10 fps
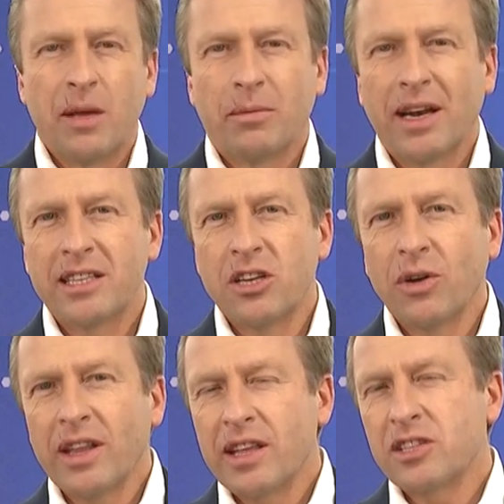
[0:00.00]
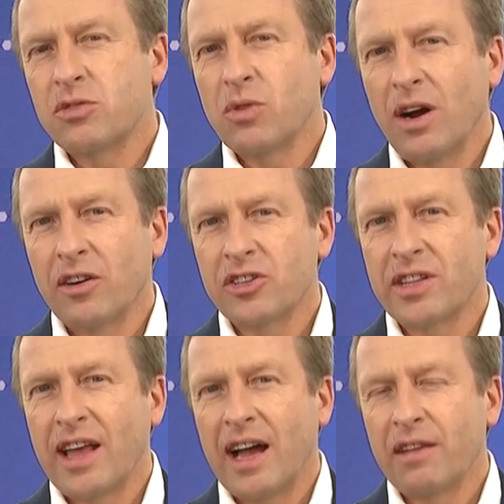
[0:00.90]
But let's look at these two cars,
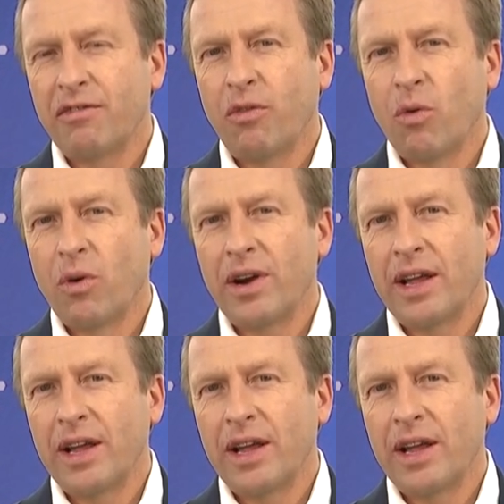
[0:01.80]
the i4